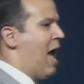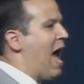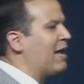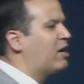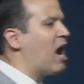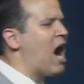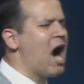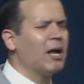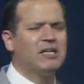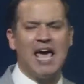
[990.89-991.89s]
And
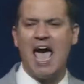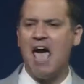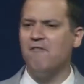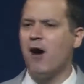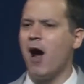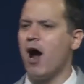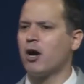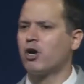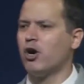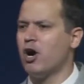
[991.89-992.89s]
God gave
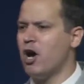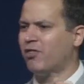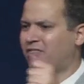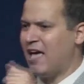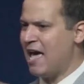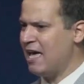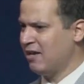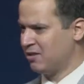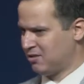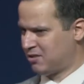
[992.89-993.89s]
her good
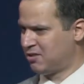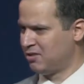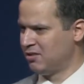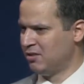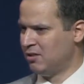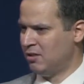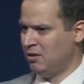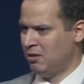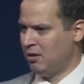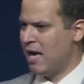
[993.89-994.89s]
things.
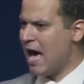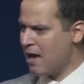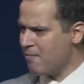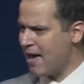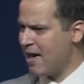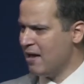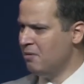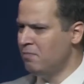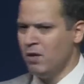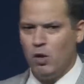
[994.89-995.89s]
Amen.
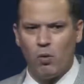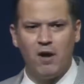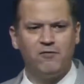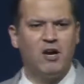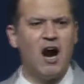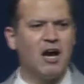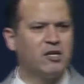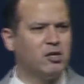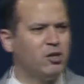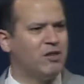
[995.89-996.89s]
Well, if God
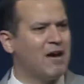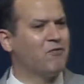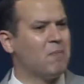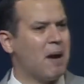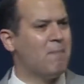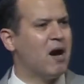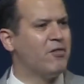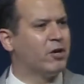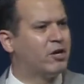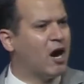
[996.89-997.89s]
could do that for my
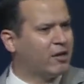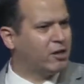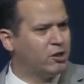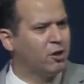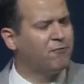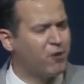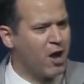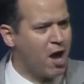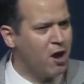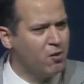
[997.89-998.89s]
mother, God could do it for
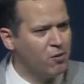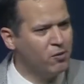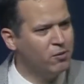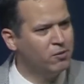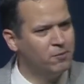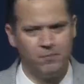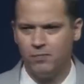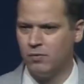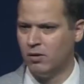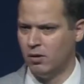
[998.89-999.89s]
you.
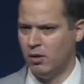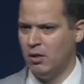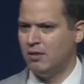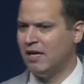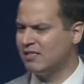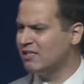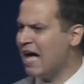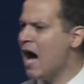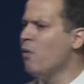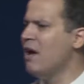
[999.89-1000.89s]
This is
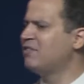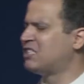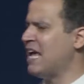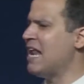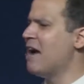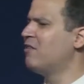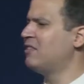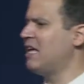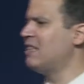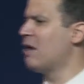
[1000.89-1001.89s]
how we've seen
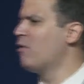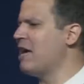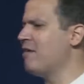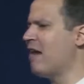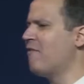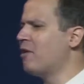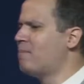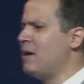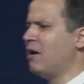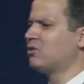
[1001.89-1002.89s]
everything that we have ever
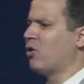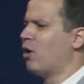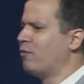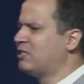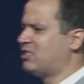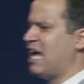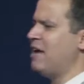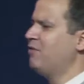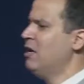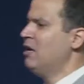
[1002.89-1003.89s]
built or
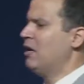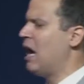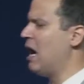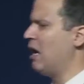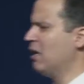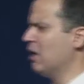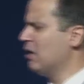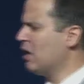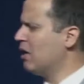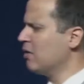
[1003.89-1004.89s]
received uh,
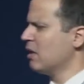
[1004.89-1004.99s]
uh,